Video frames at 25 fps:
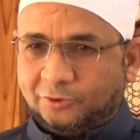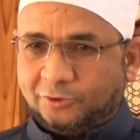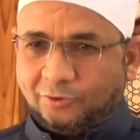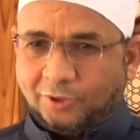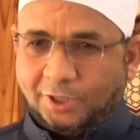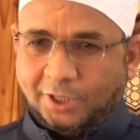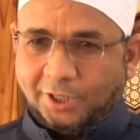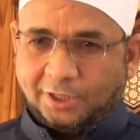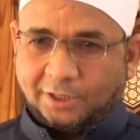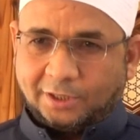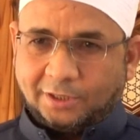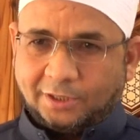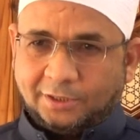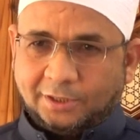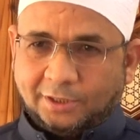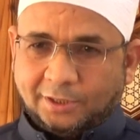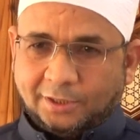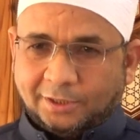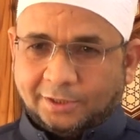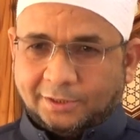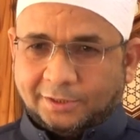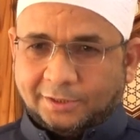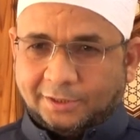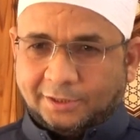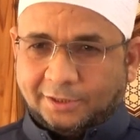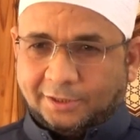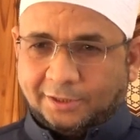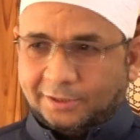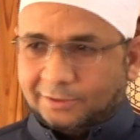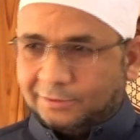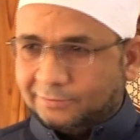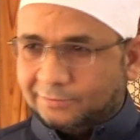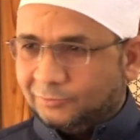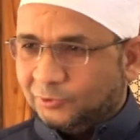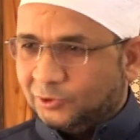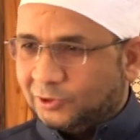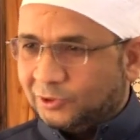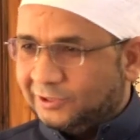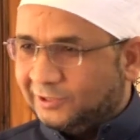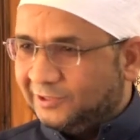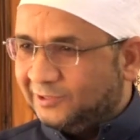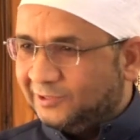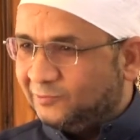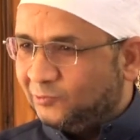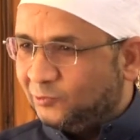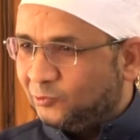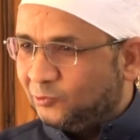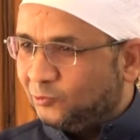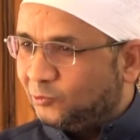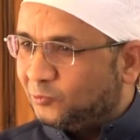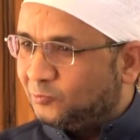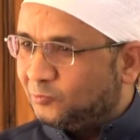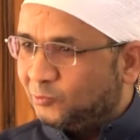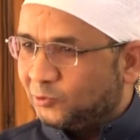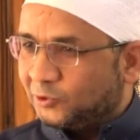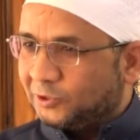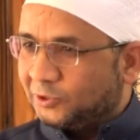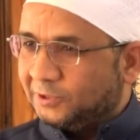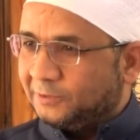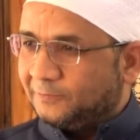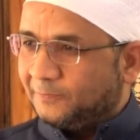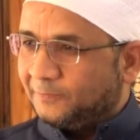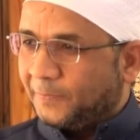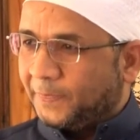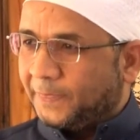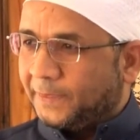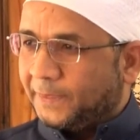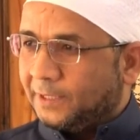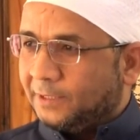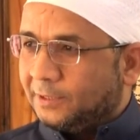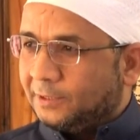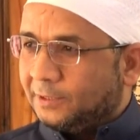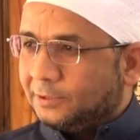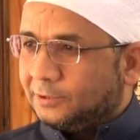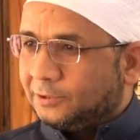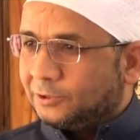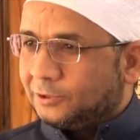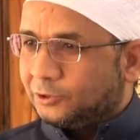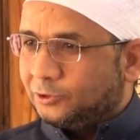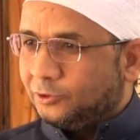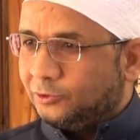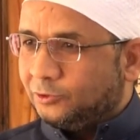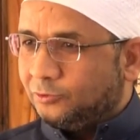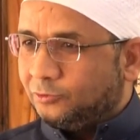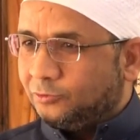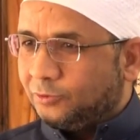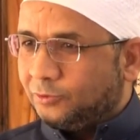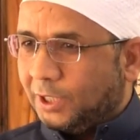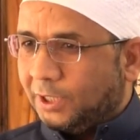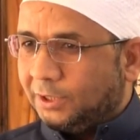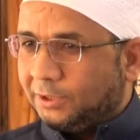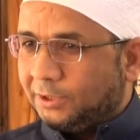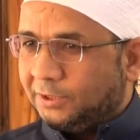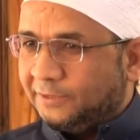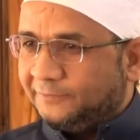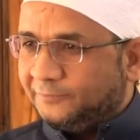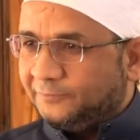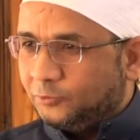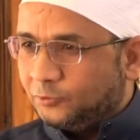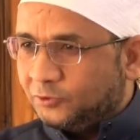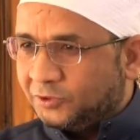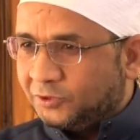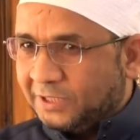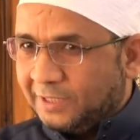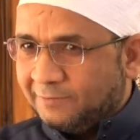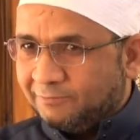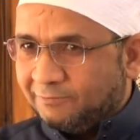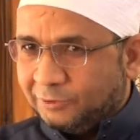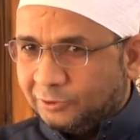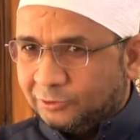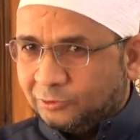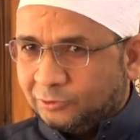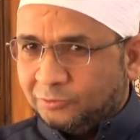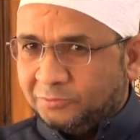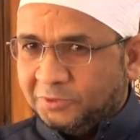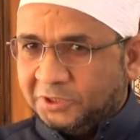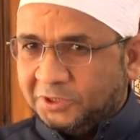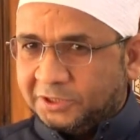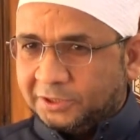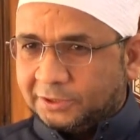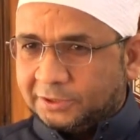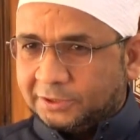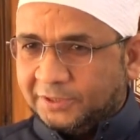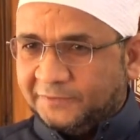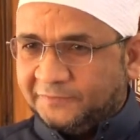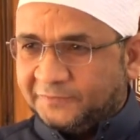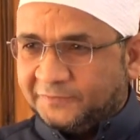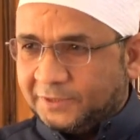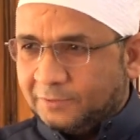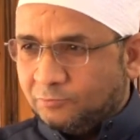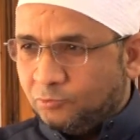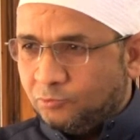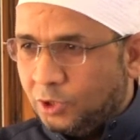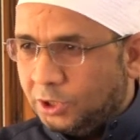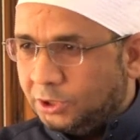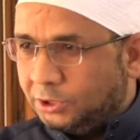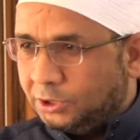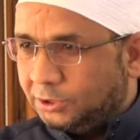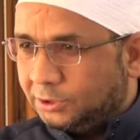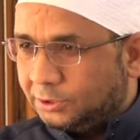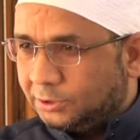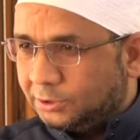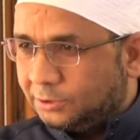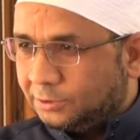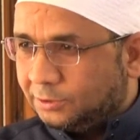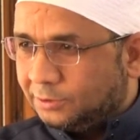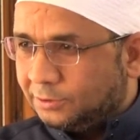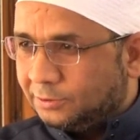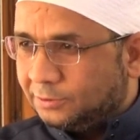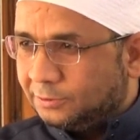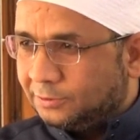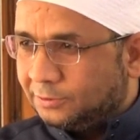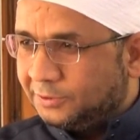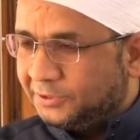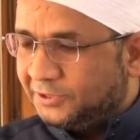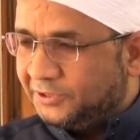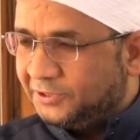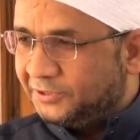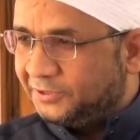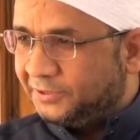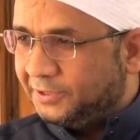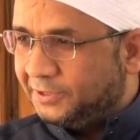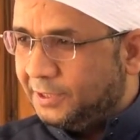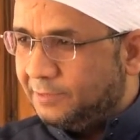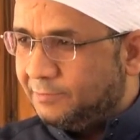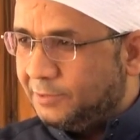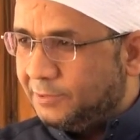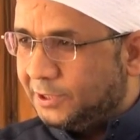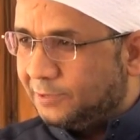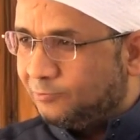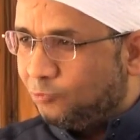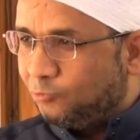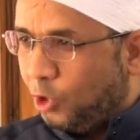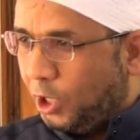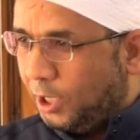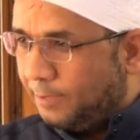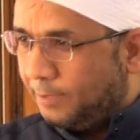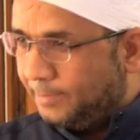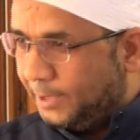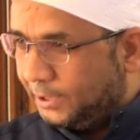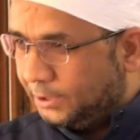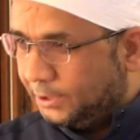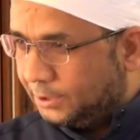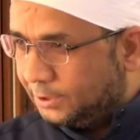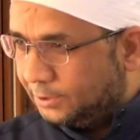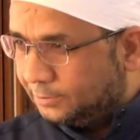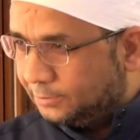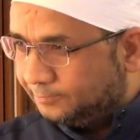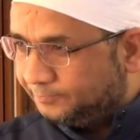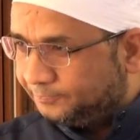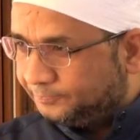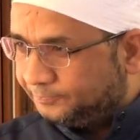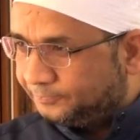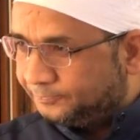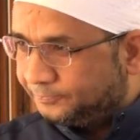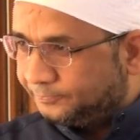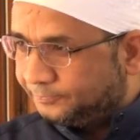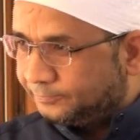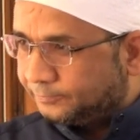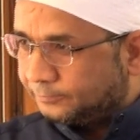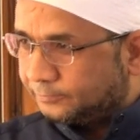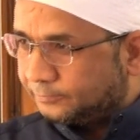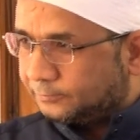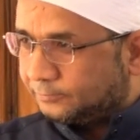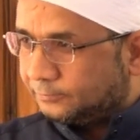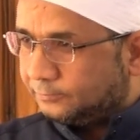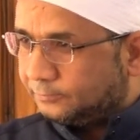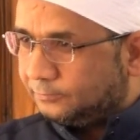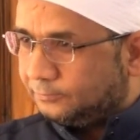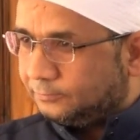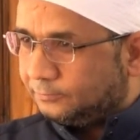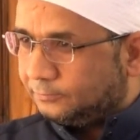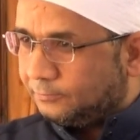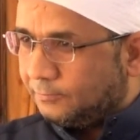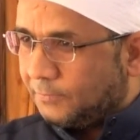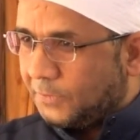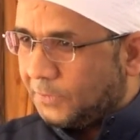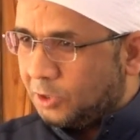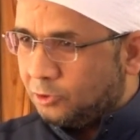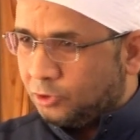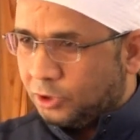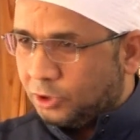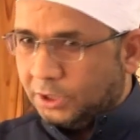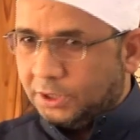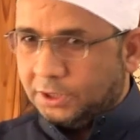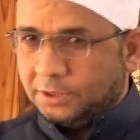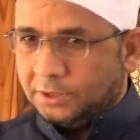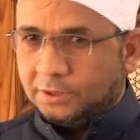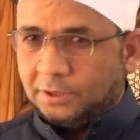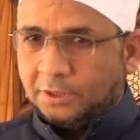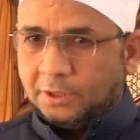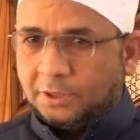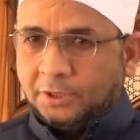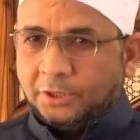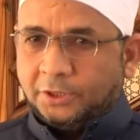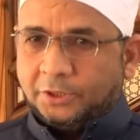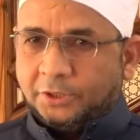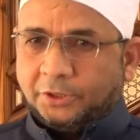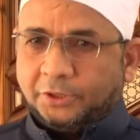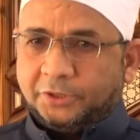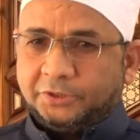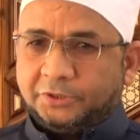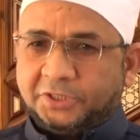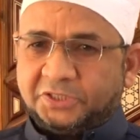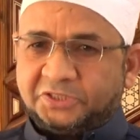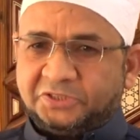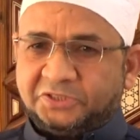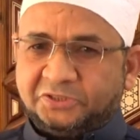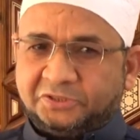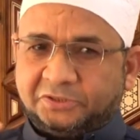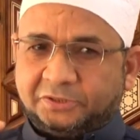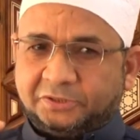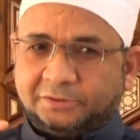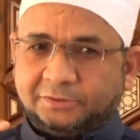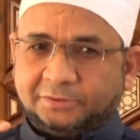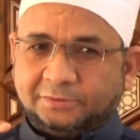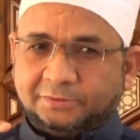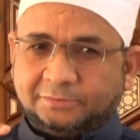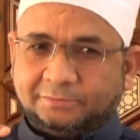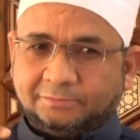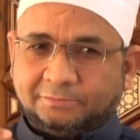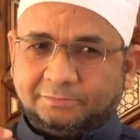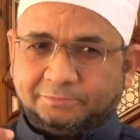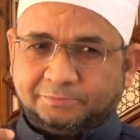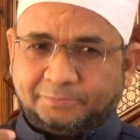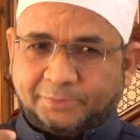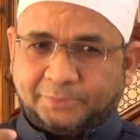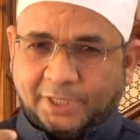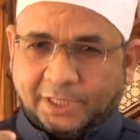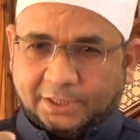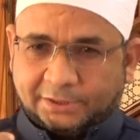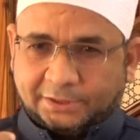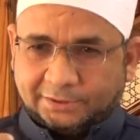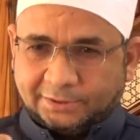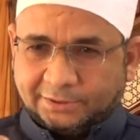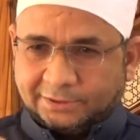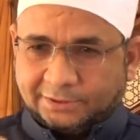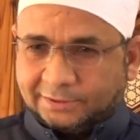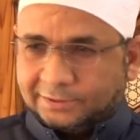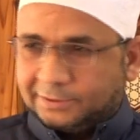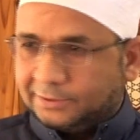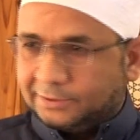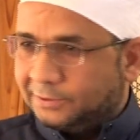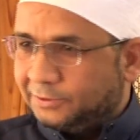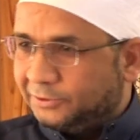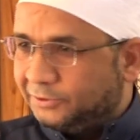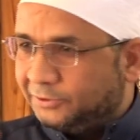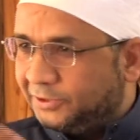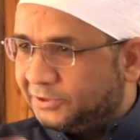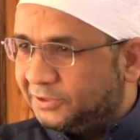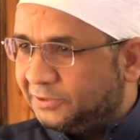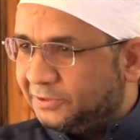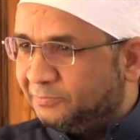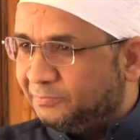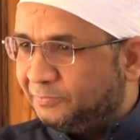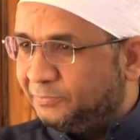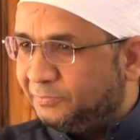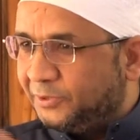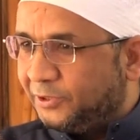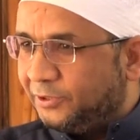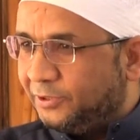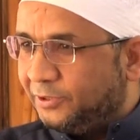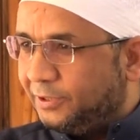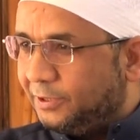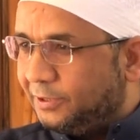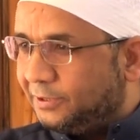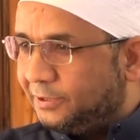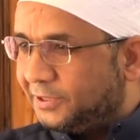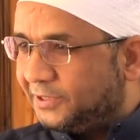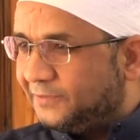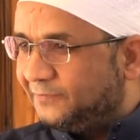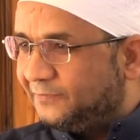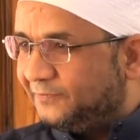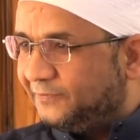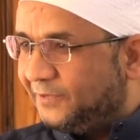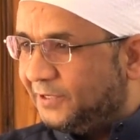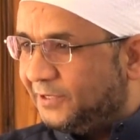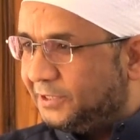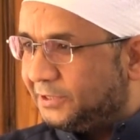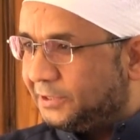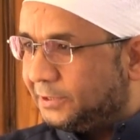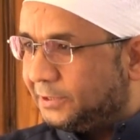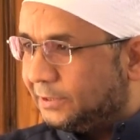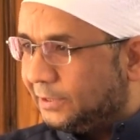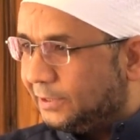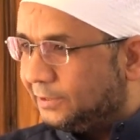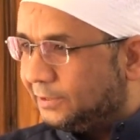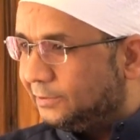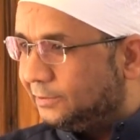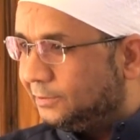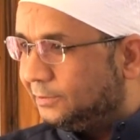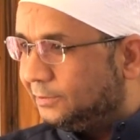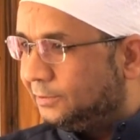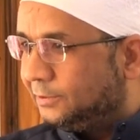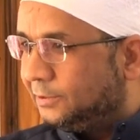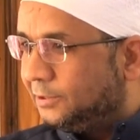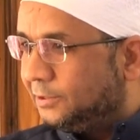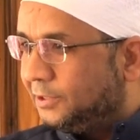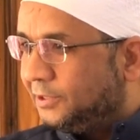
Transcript: you are uh, Muslim or not Muslim. So I'll give you example to make it. If someone is, his name is Muhammad, okay, he doesn't uh, practice, he doesn't pray, he doesn't fast, and,